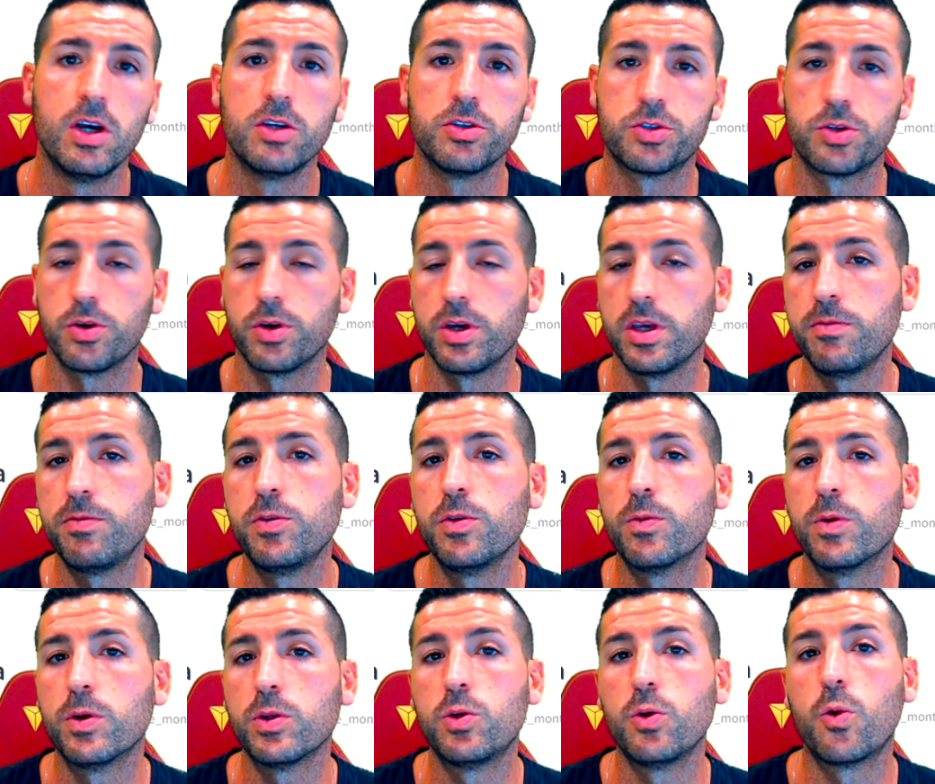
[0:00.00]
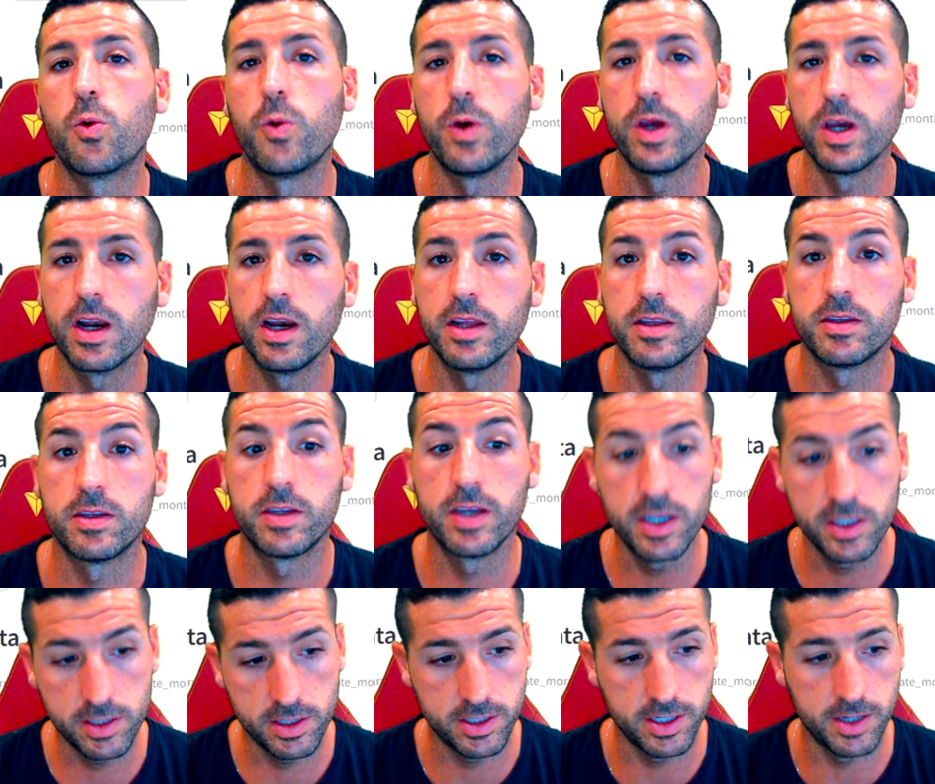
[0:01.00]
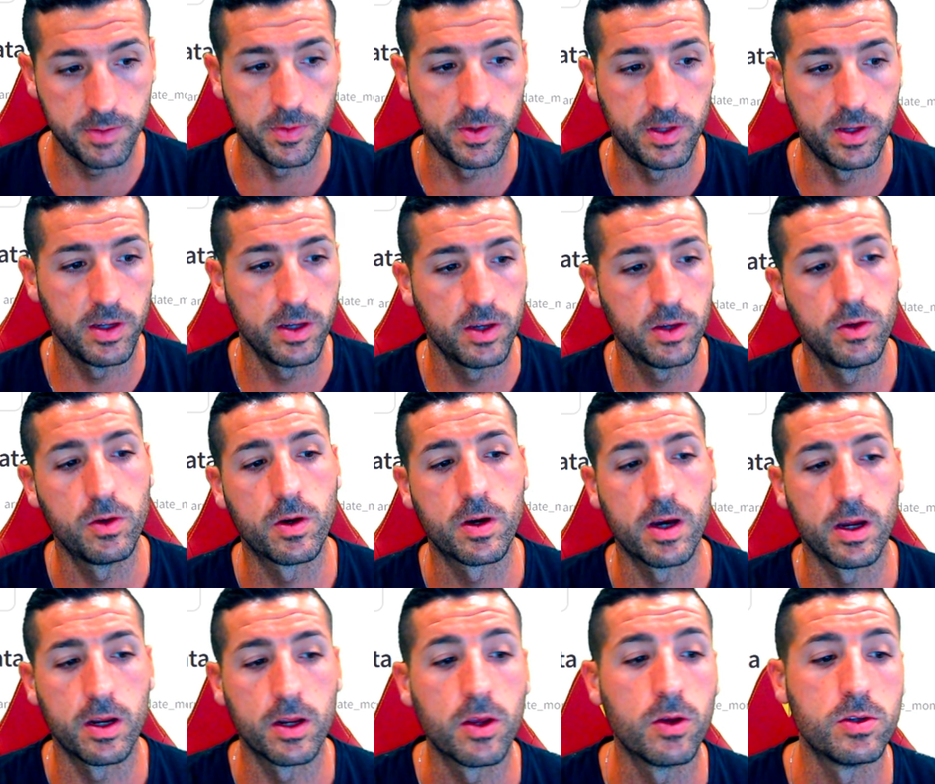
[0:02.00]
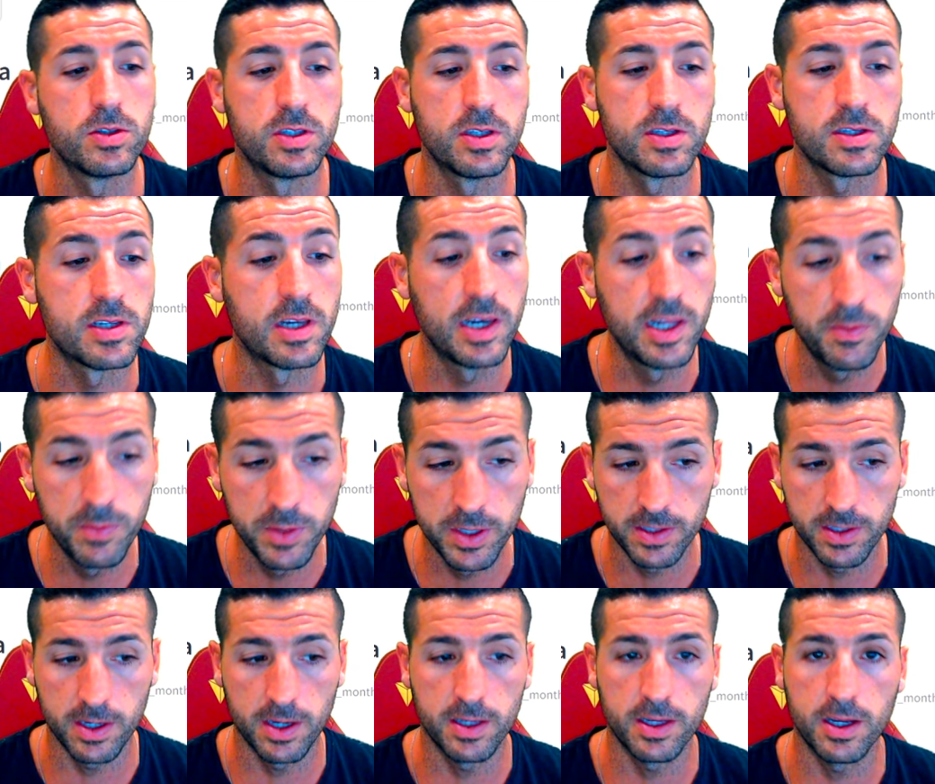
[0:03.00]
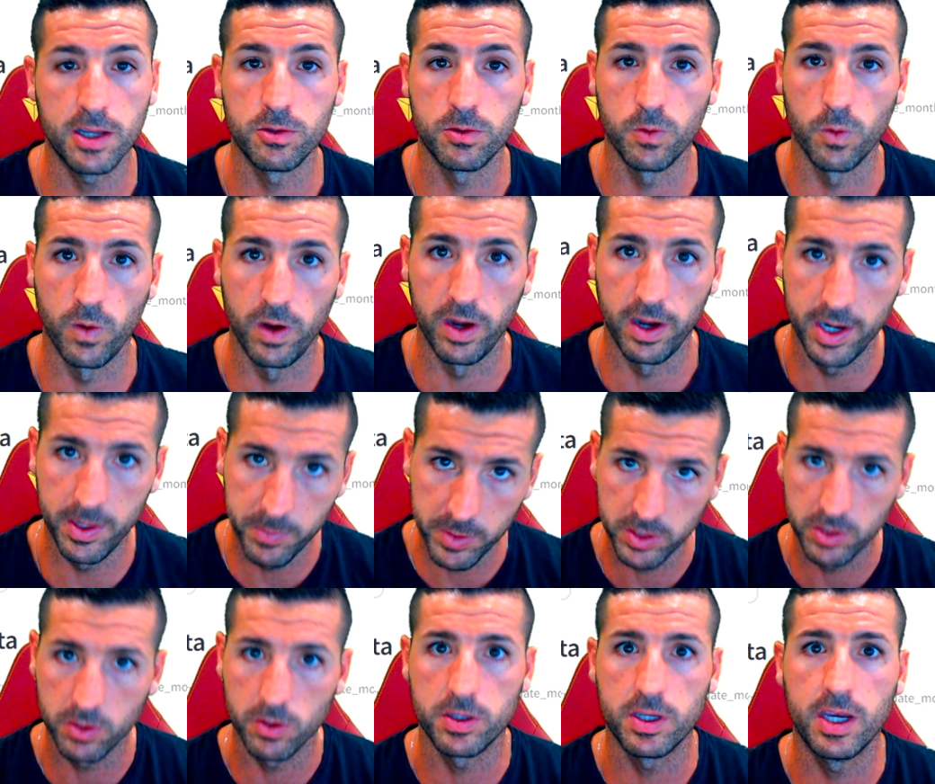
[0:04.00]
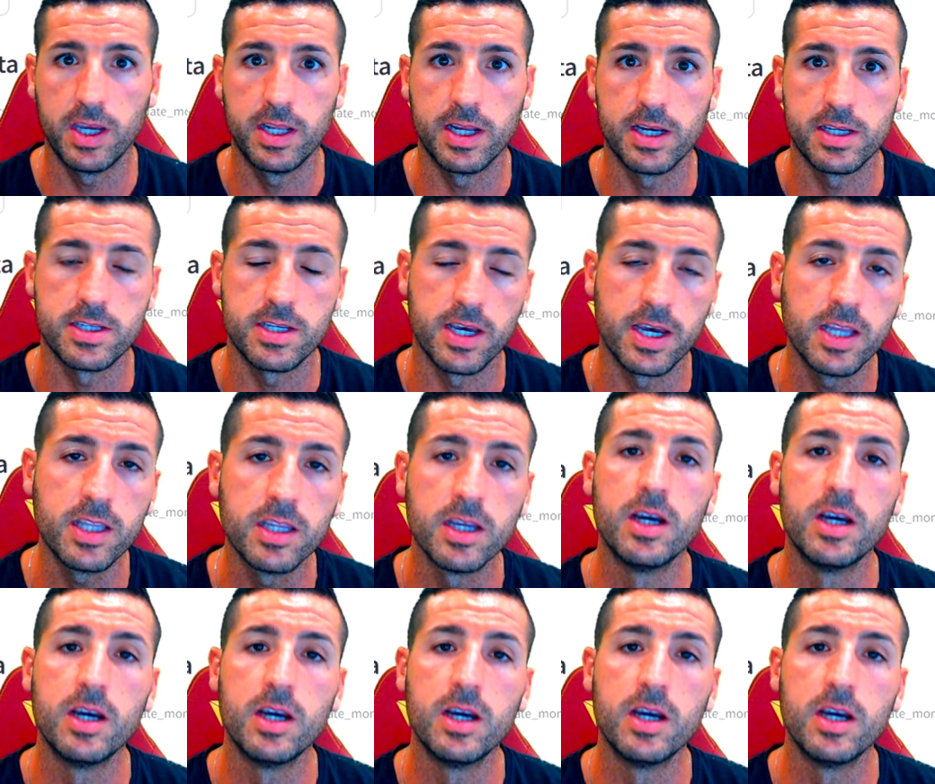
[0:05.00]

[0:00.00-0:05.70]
So if you want to quickly test something, you can use this limit data to limit your data set